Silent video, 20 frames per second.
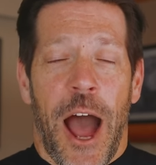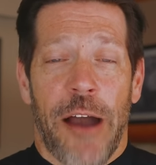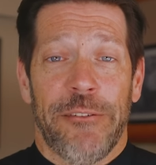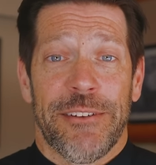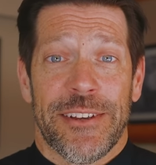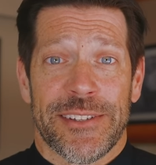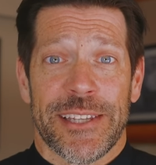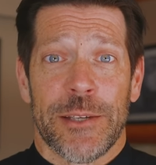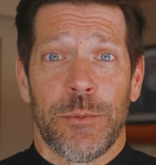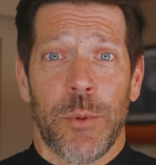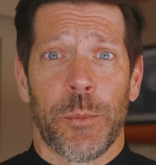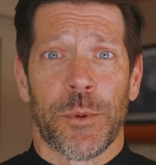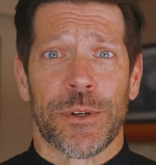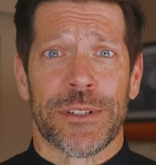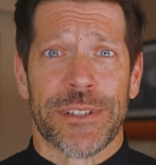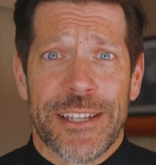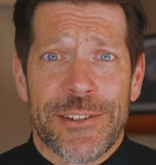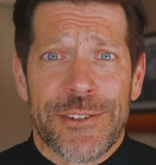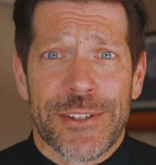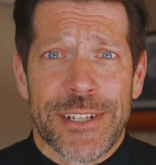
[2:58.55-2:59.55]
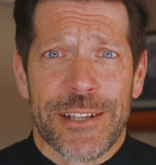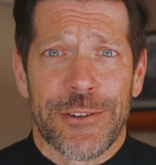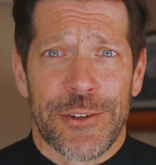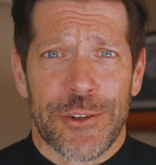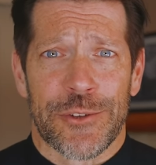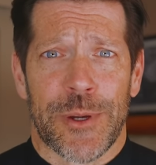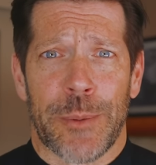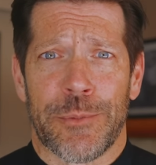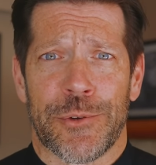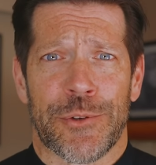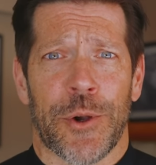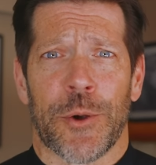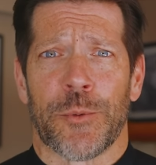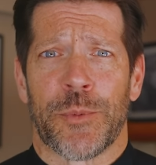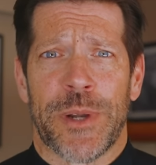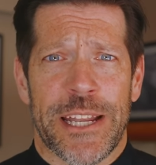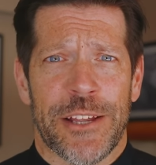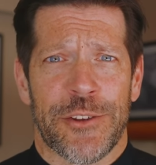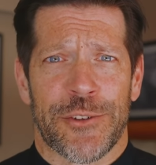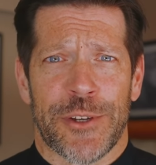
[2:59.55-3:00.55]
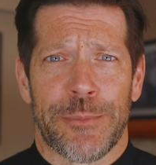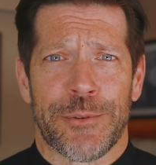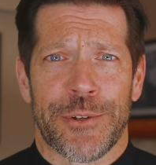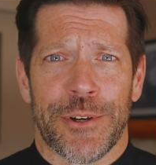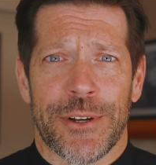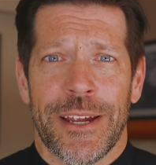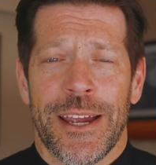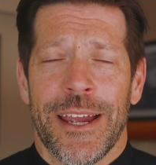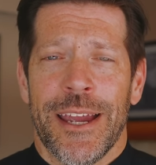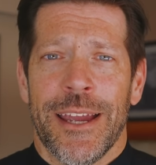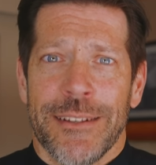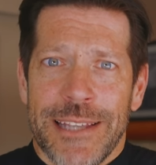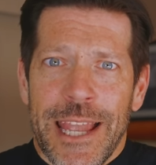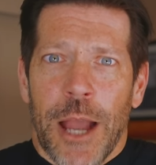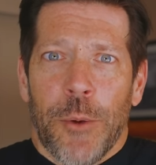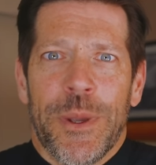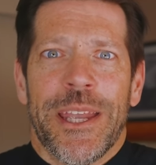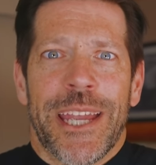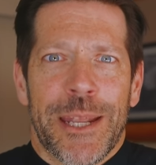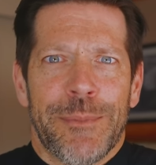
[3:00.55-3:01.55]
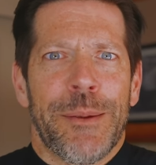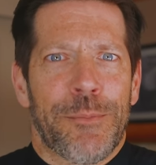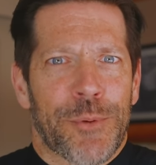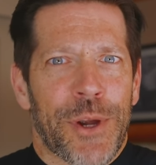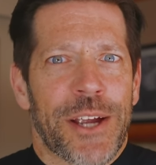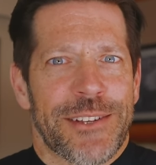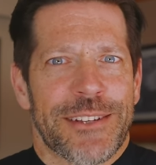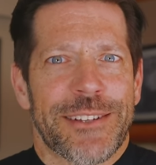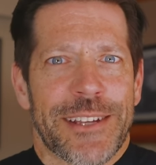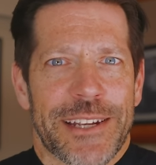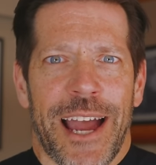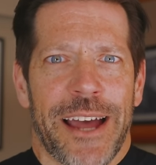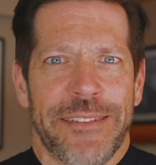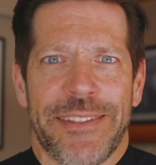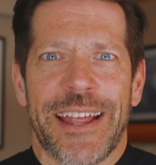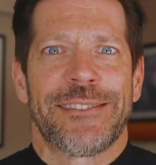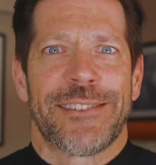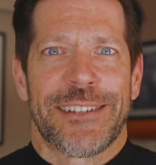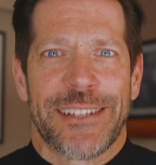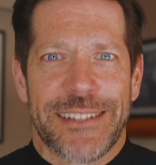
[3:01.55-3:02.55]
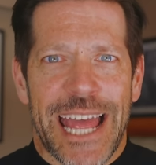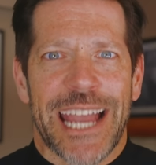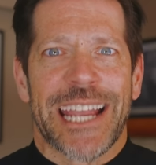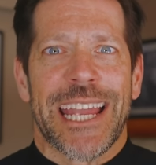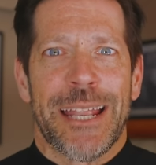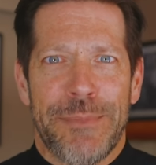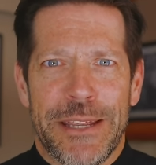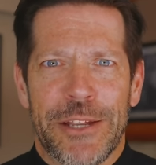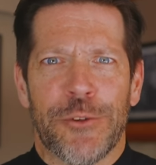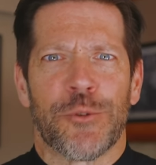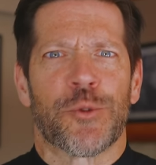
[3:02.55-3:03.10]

Obviously, when we're listening to scripture or reading scripture, yeah, we can be present to God. That's, that can be